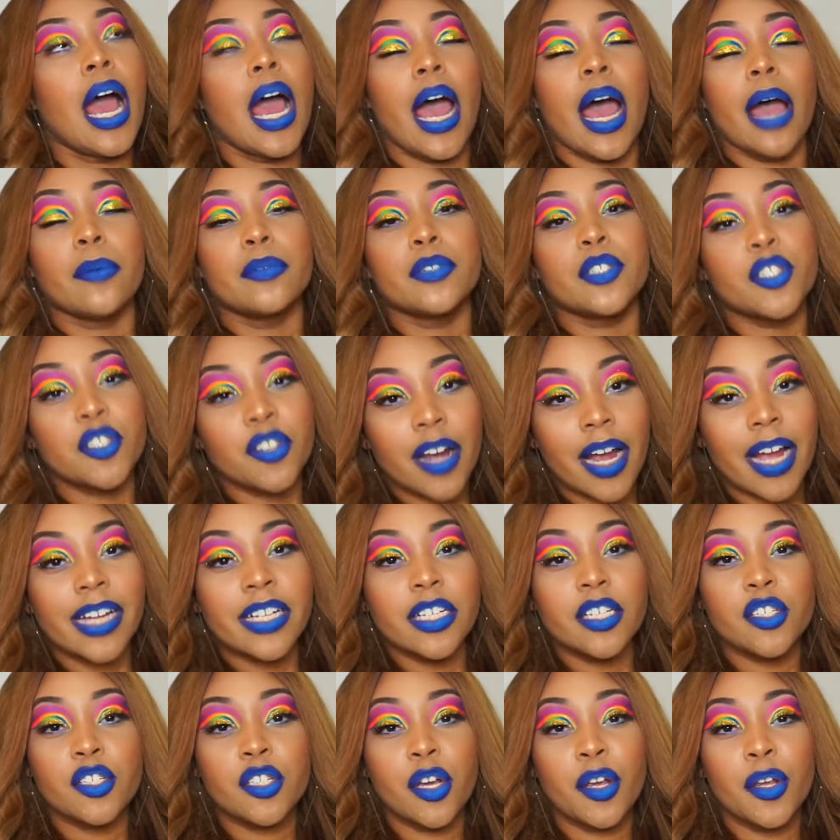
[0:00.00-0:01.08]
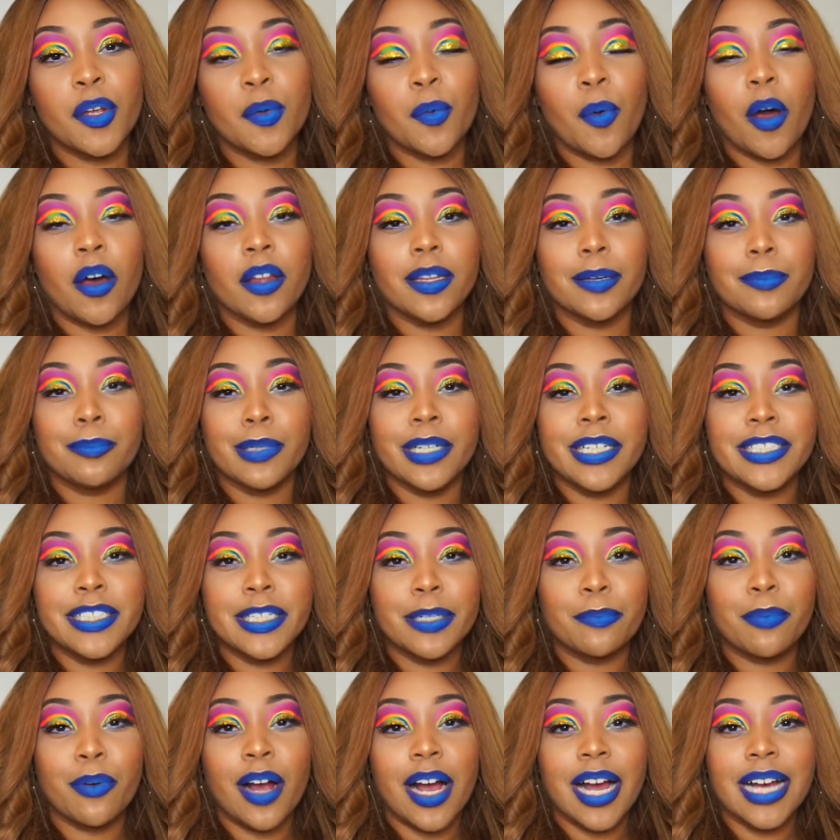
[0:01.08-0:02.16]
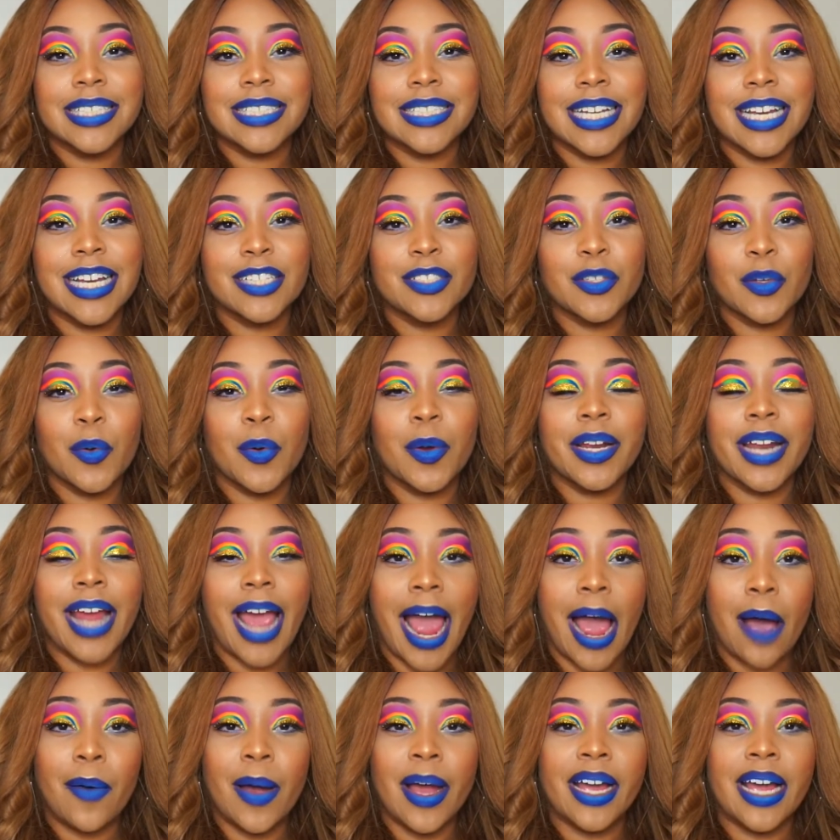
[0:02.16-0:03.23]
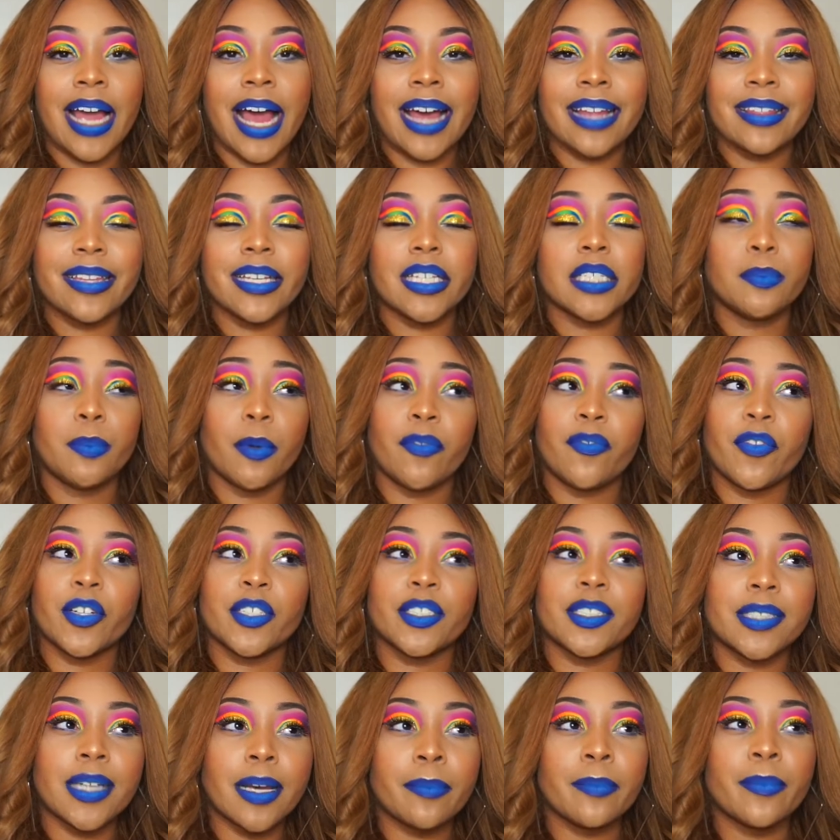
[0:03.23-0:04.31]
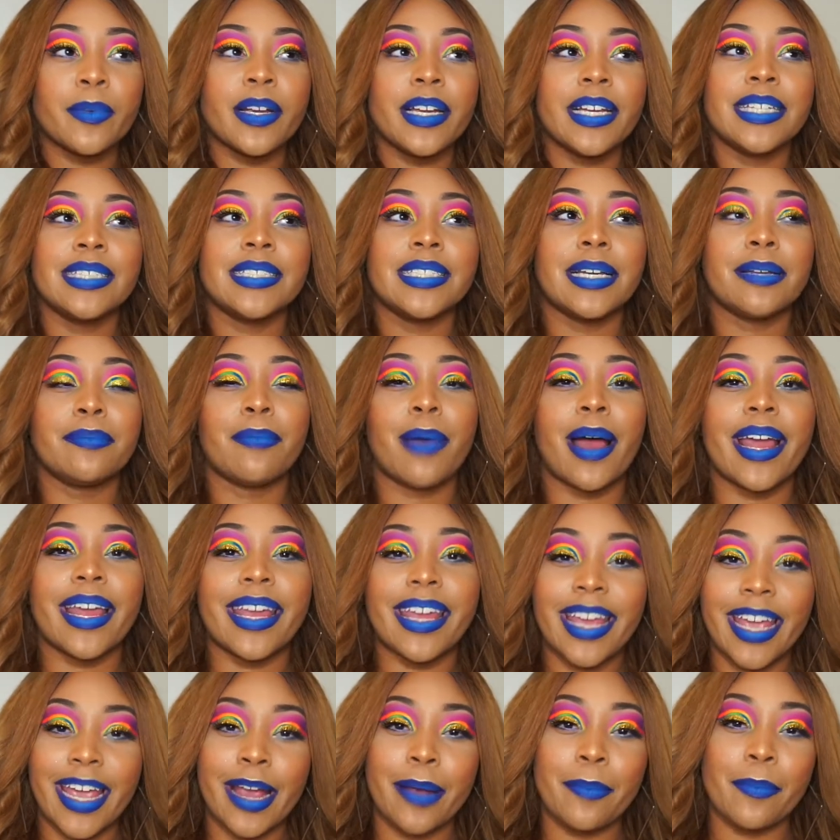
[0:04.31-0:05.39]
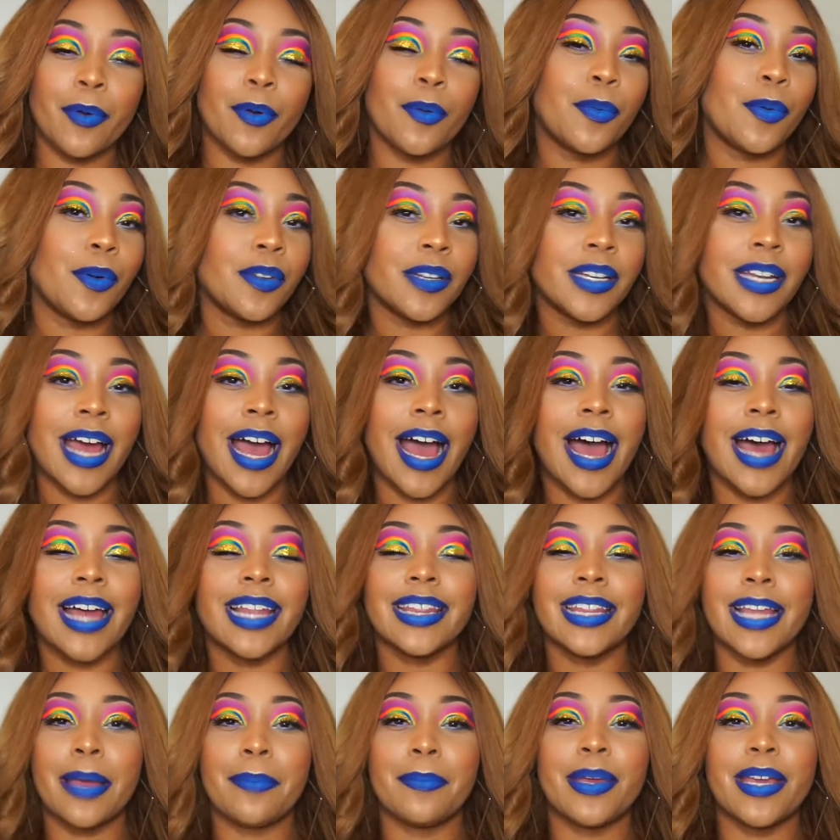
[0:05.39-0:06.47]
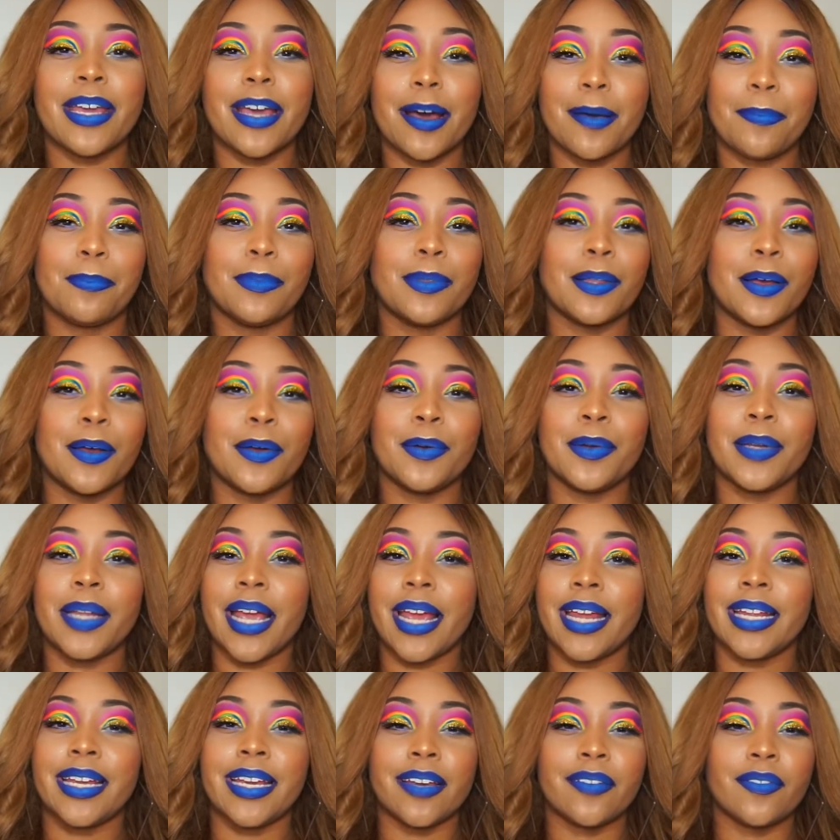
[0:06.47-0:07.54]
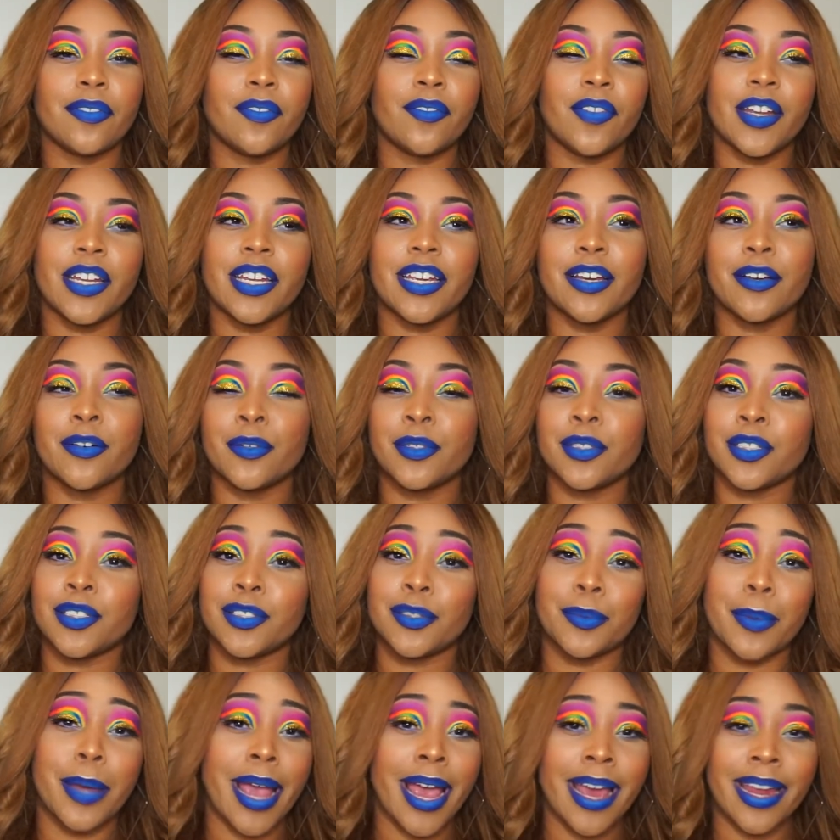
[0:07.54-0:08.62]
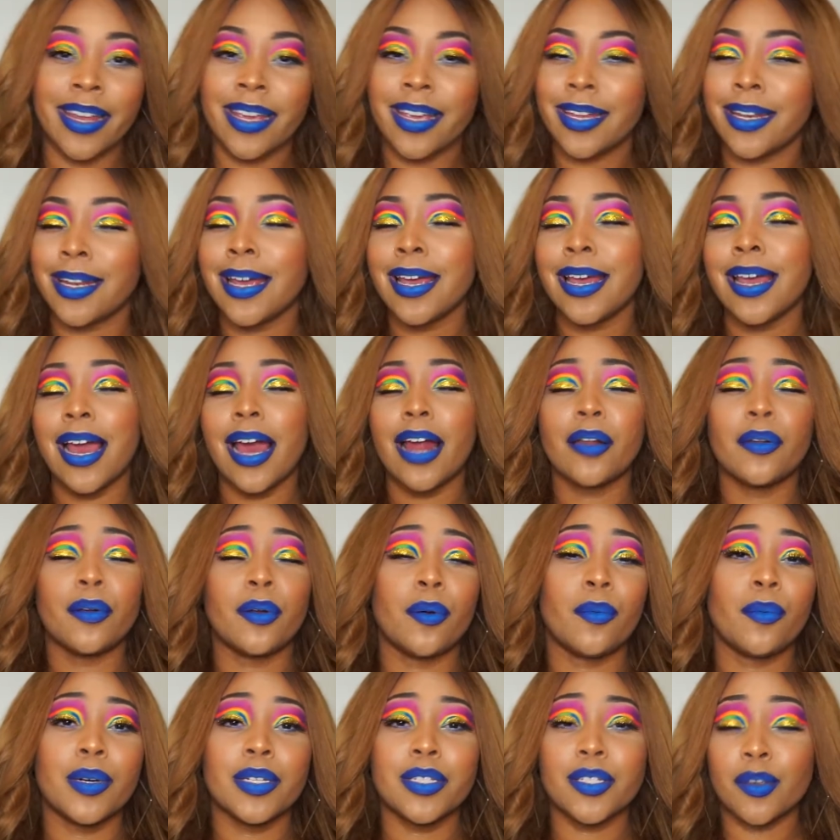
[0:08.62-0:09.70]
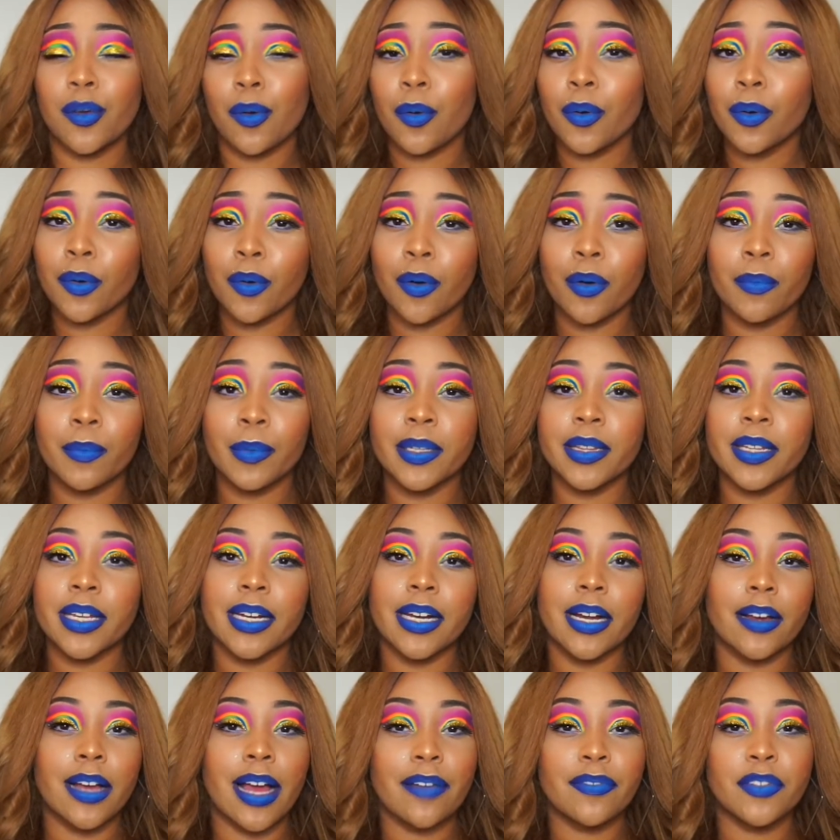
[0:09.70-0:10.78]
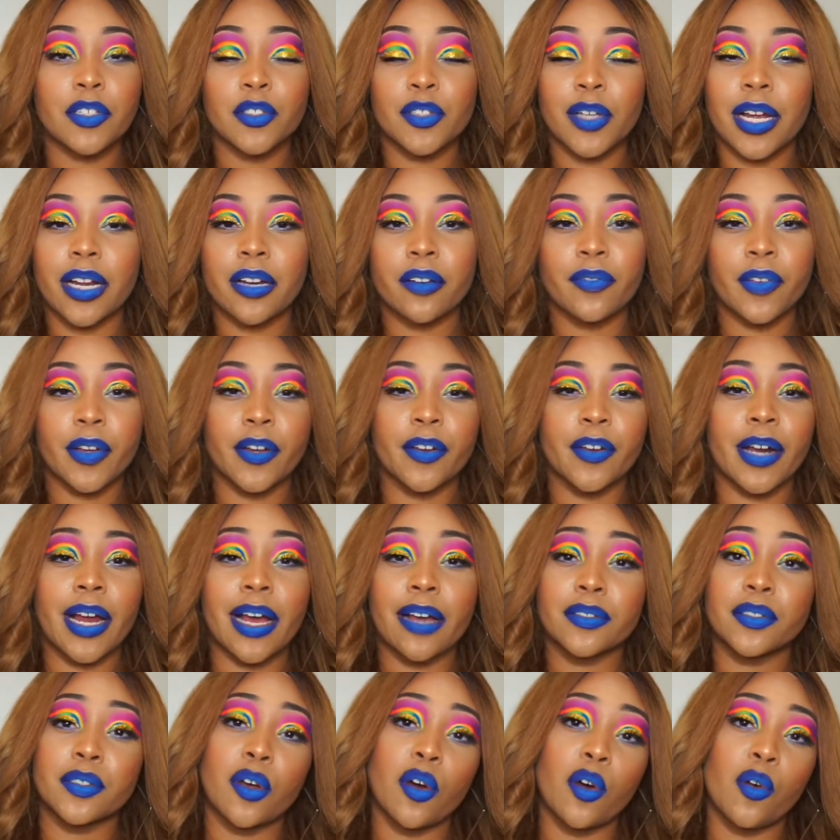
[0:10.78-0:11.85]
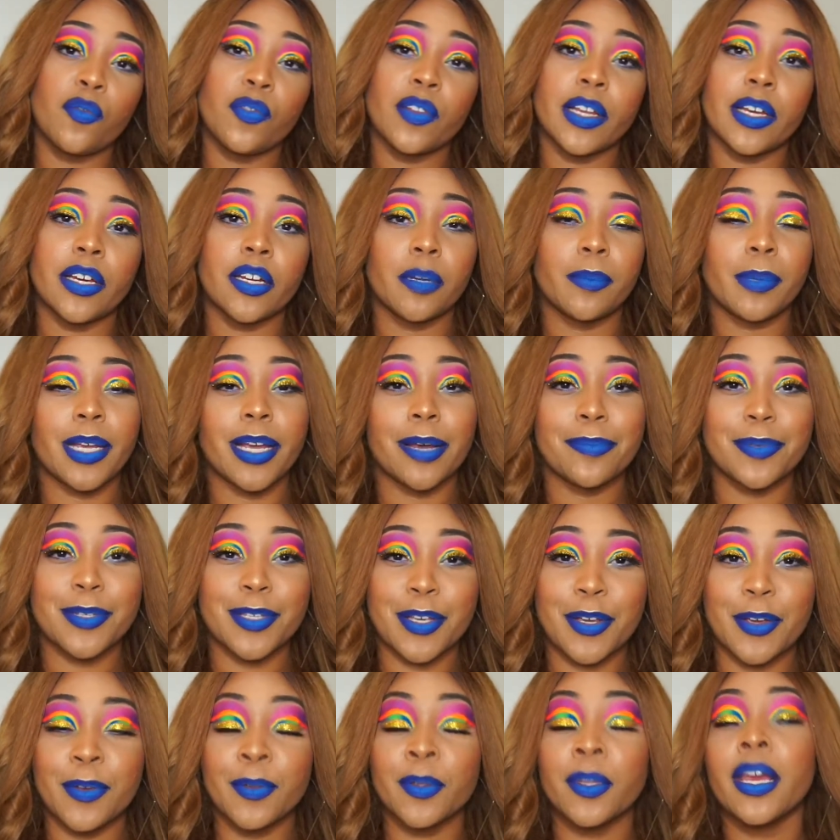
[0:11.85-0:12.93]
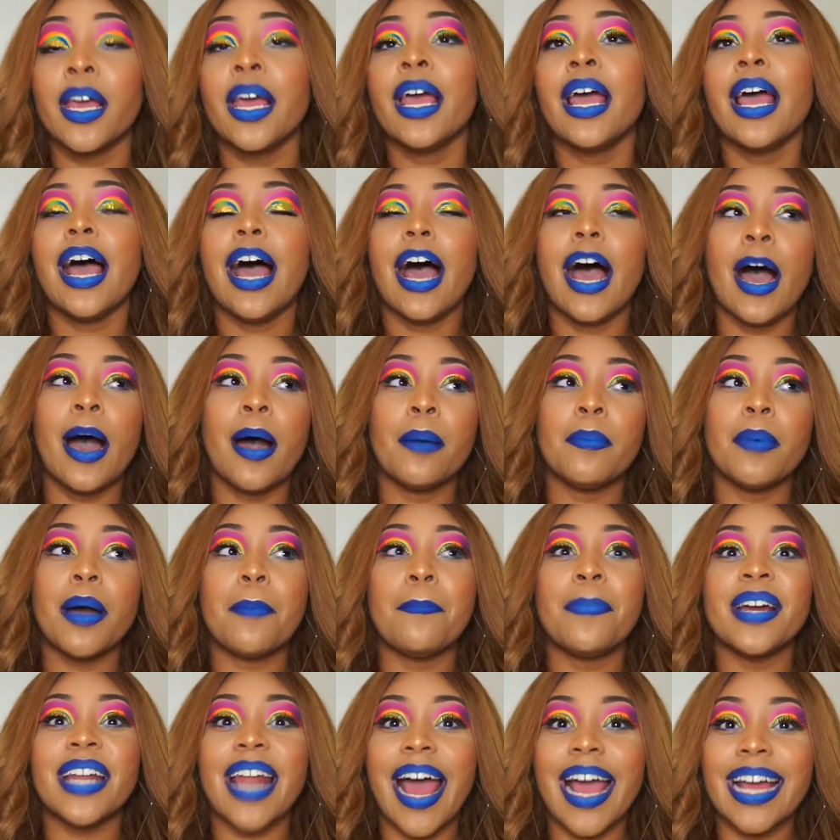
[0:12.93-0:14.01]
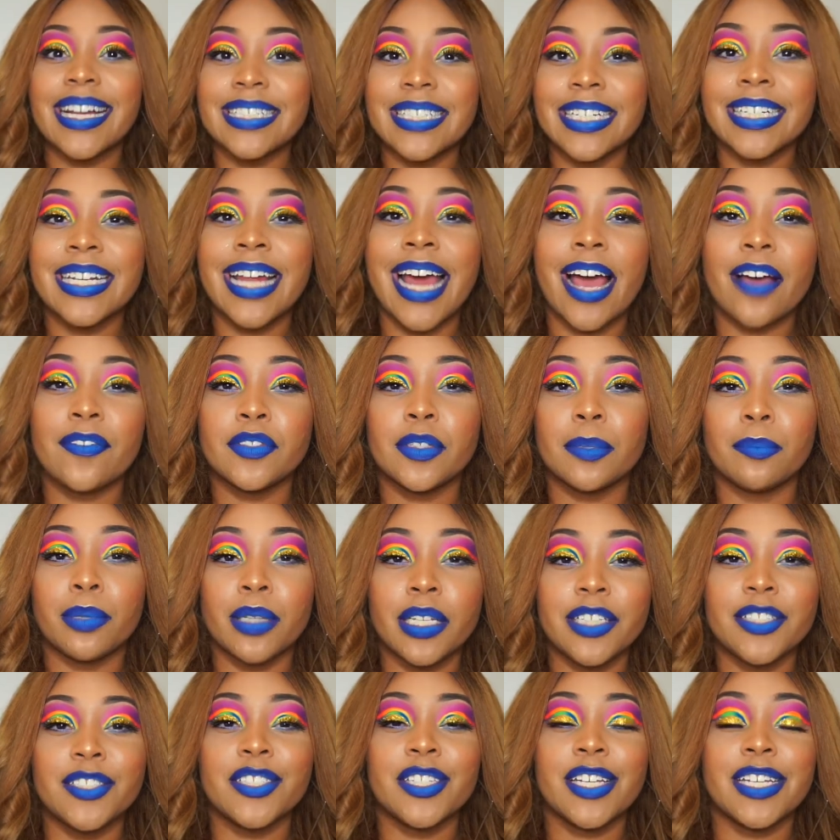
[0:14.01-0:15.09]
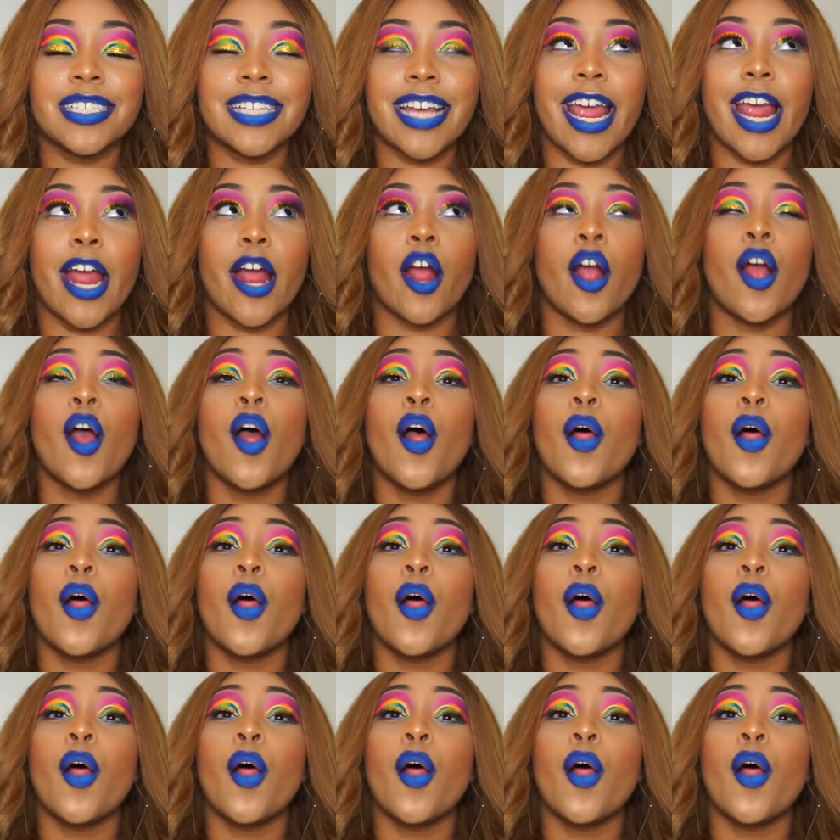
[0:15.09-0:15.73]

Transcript: I was trying to show you all the bleaching process on how I got this, but for some reason my camera will not let me upload any of the videos to edit. I don't know what's going on with it. I'll have to try to figure it out, so hopefully it'll be up soon. But I did have to bleach this hair